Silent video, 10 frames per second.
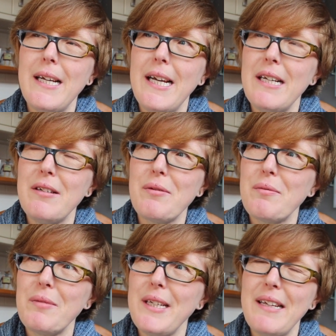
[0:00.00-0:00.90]
And
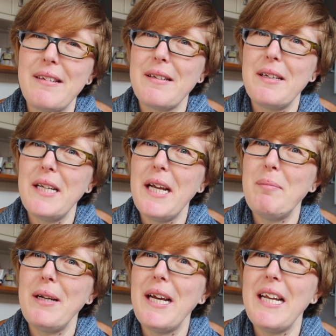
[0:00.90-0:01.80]
yes, it had
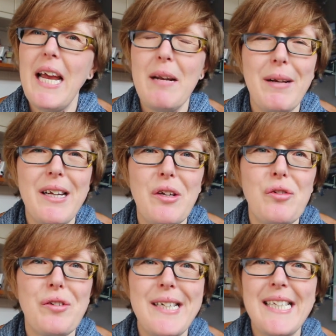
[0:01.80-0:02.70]
been an
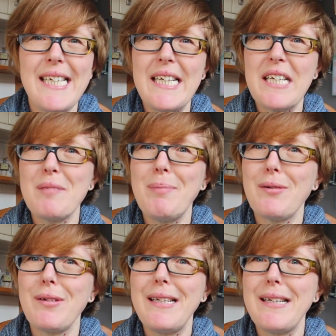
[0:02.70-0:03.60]
interesting
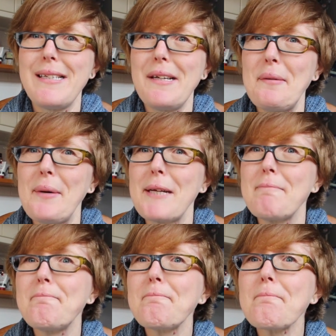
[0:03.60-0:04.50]
experience anyway.
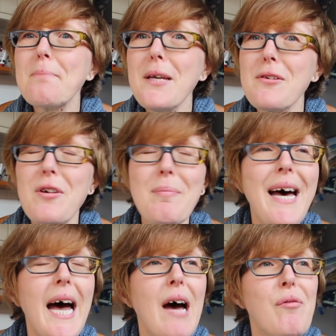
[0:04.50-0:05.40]
So
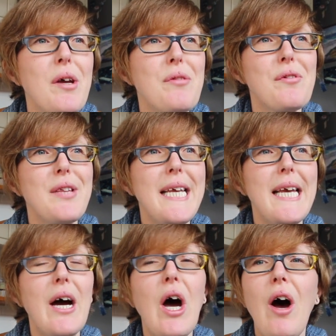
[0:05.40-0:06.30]
about halfway through the
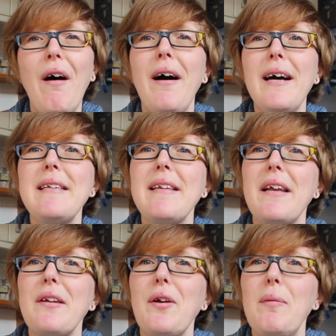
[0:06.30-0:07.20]
year, I
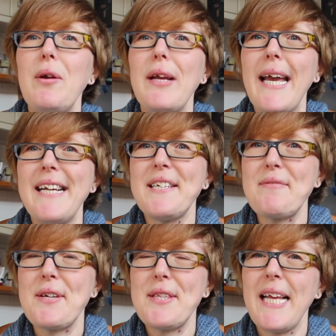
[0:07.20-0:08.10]
started
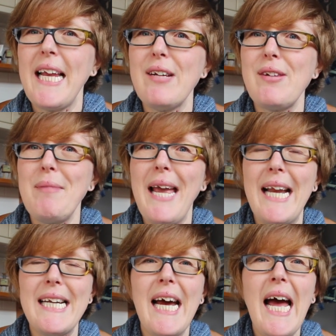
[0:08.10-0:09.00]
communicating with the hairy
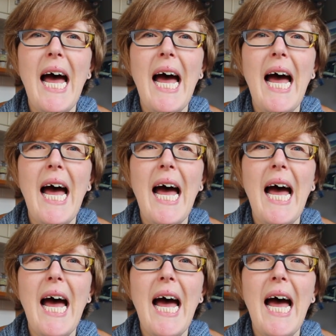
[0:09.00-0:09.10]
man.